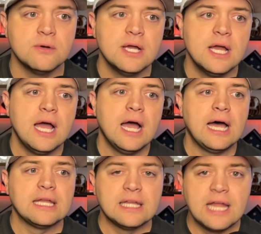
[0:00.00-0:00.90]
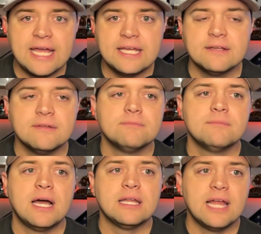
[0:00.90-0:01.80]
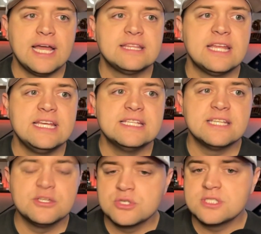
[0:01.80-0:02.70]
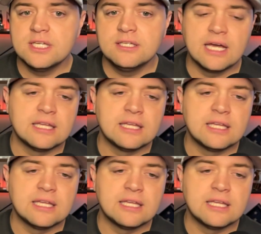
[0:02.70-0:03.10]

So I like that he is interested.